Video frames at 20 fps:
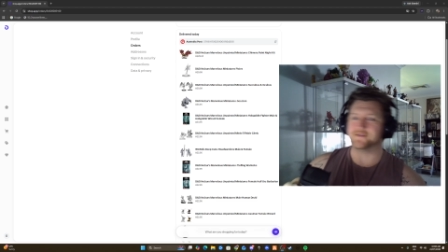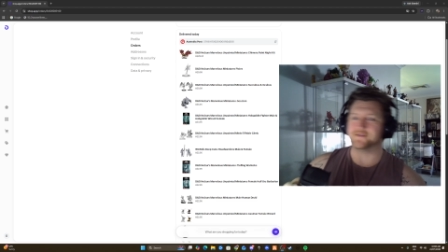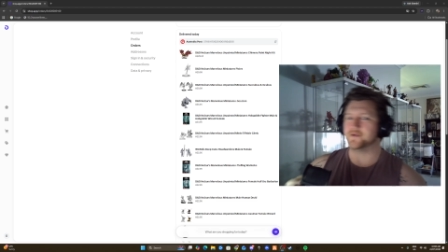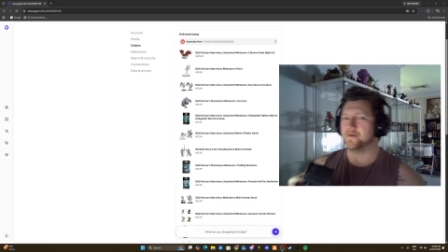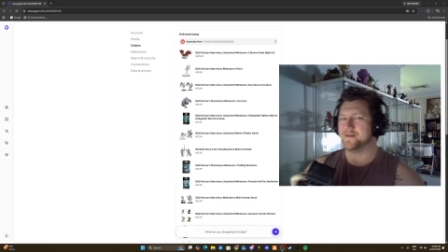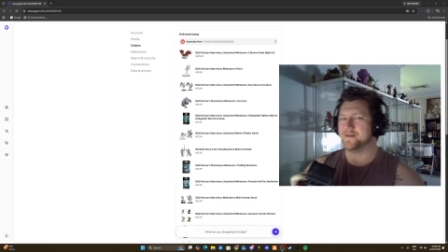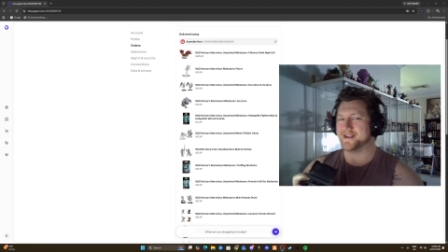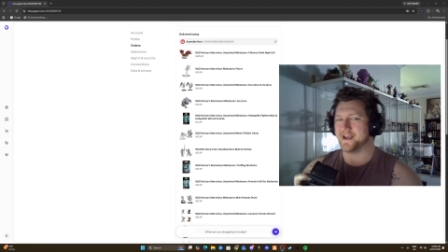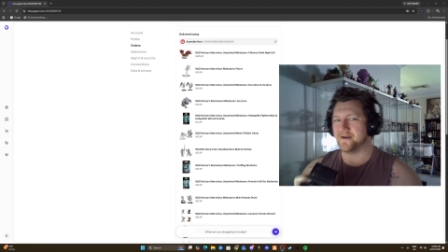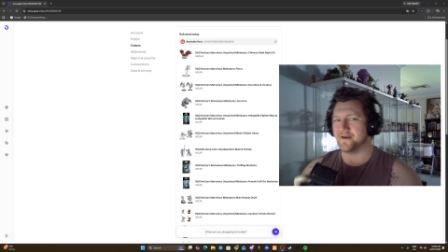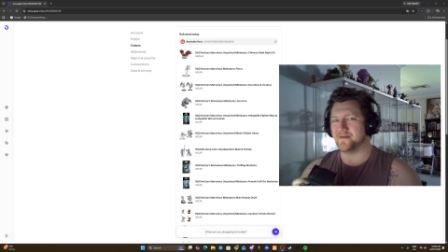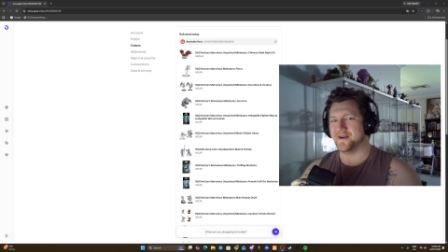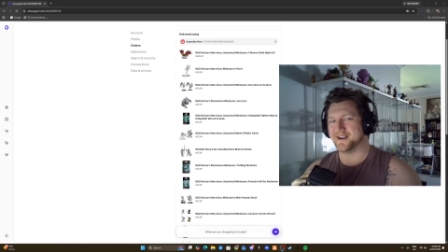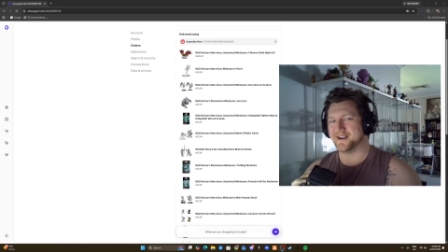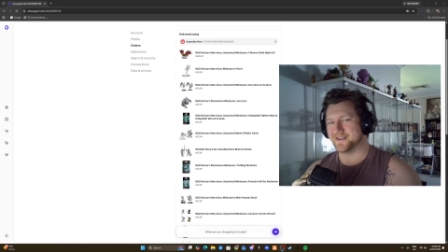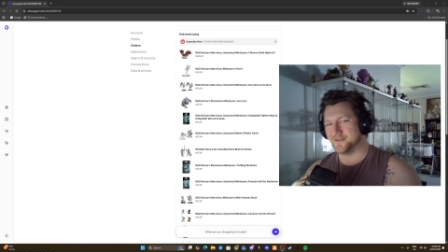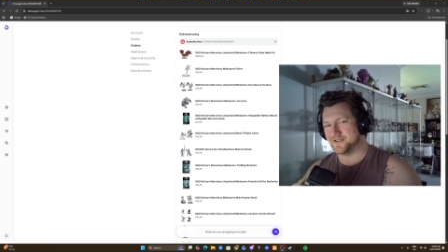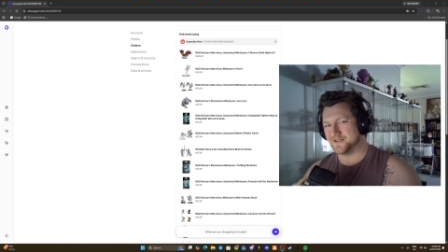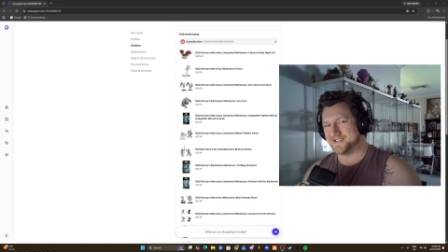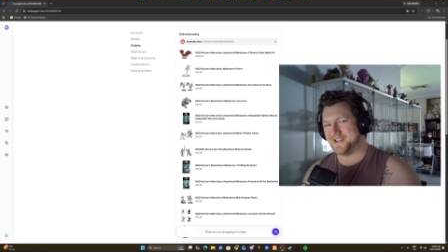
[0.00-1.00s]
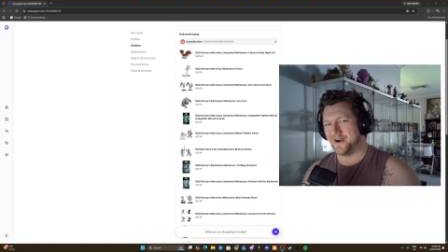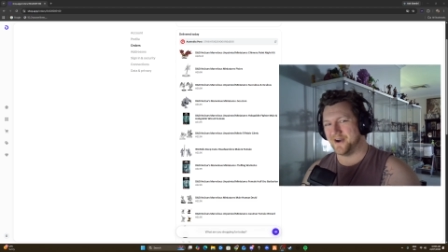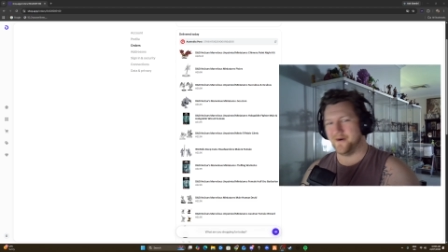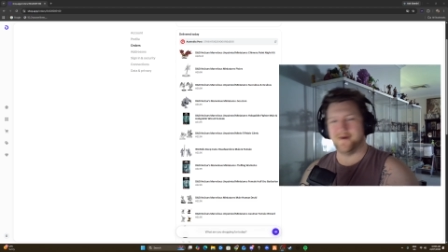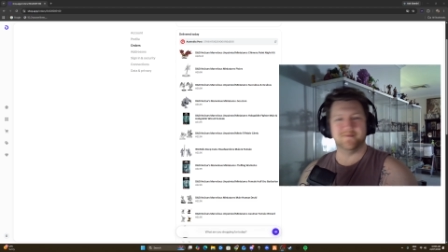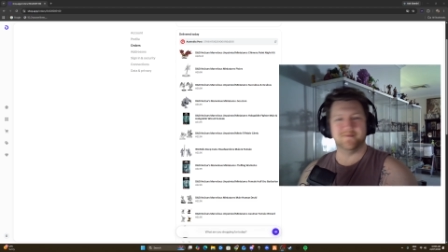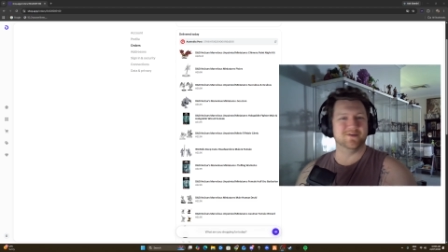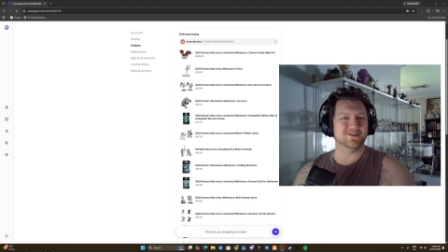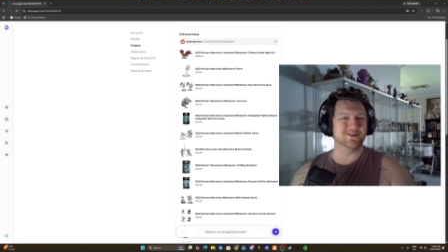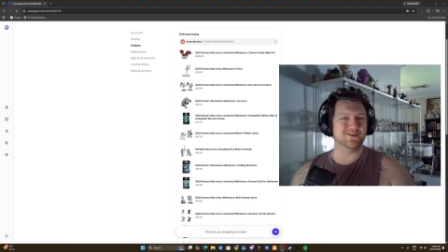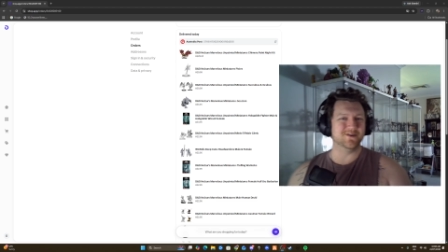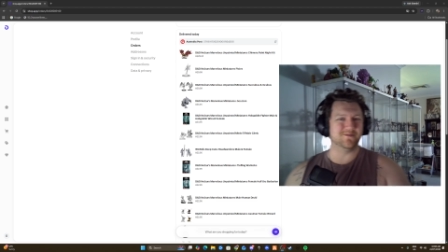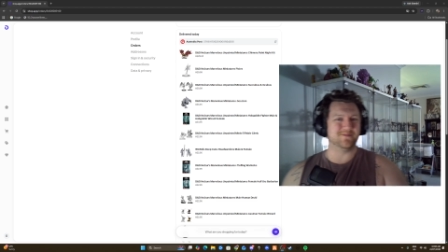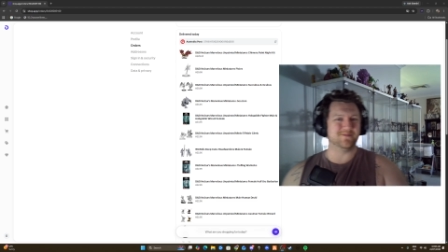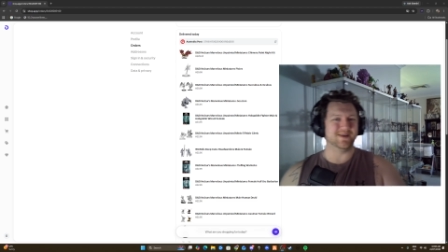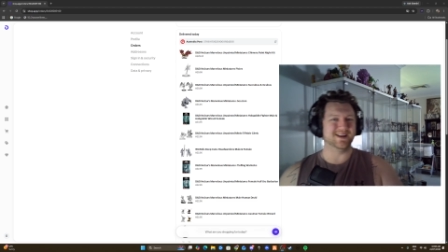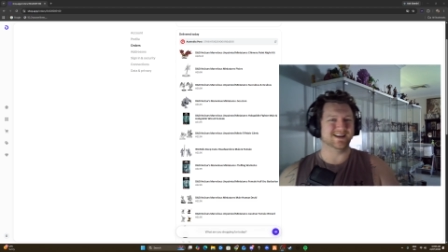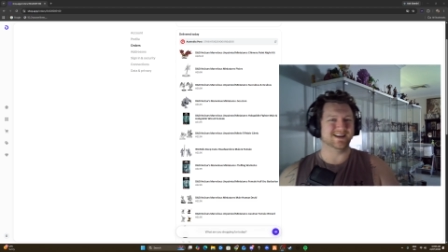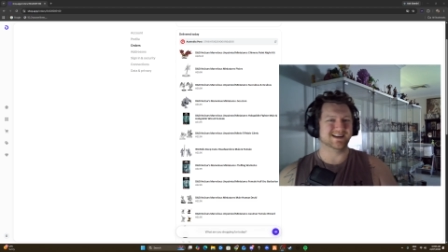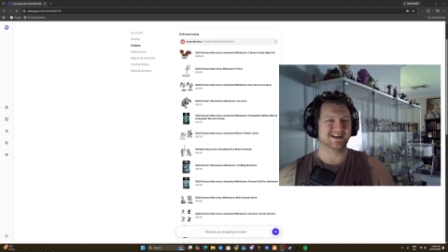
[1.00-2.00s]
swapped my camera angle, so I'm a little
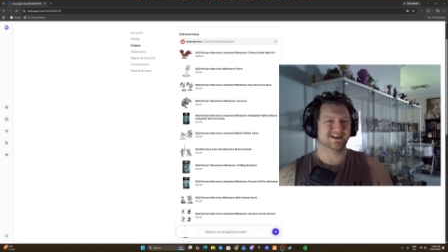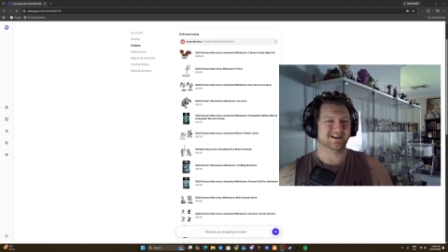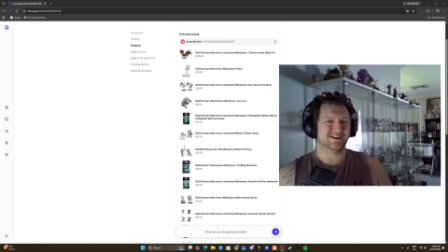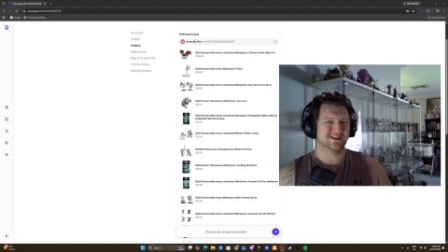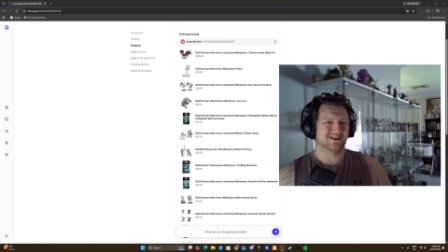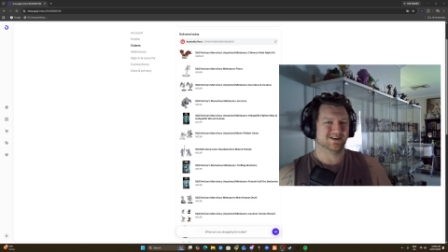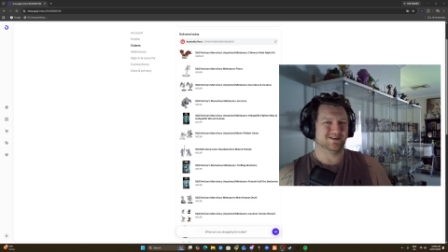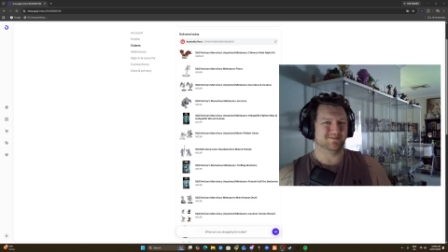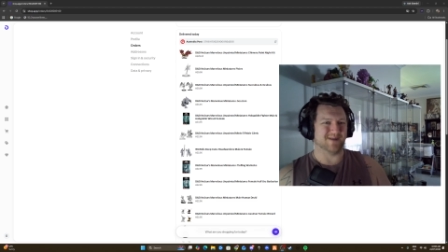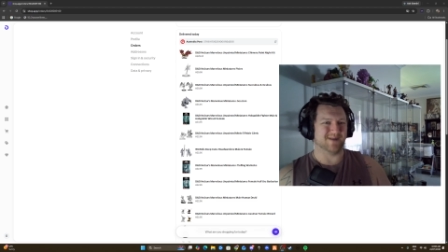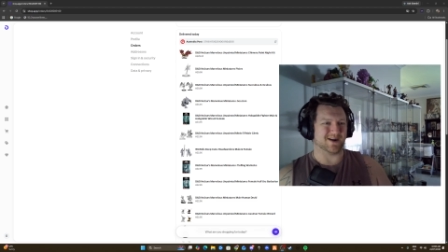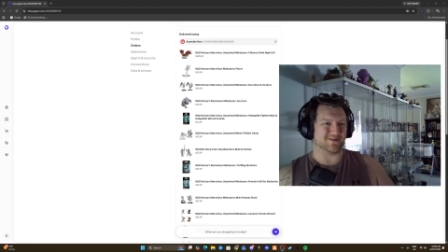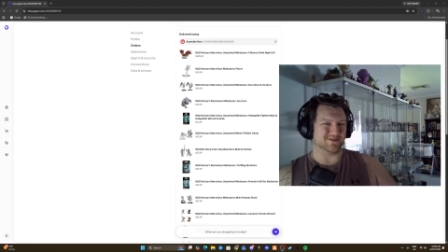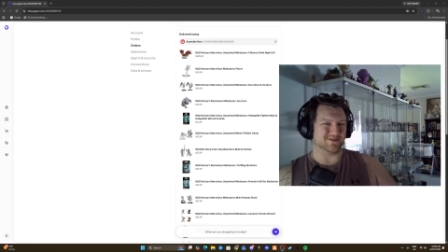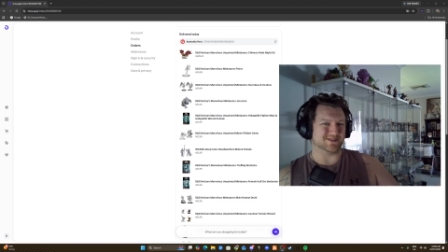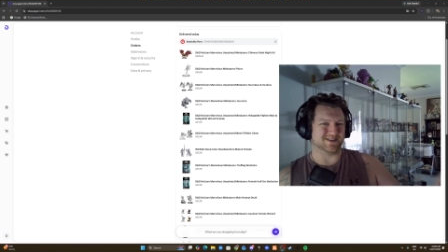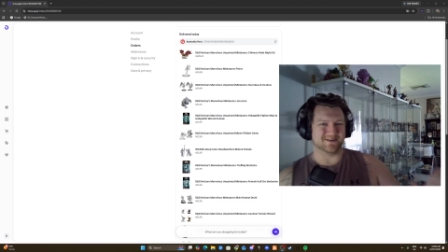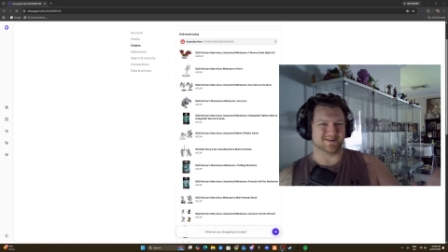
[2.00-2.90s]
bit backwards.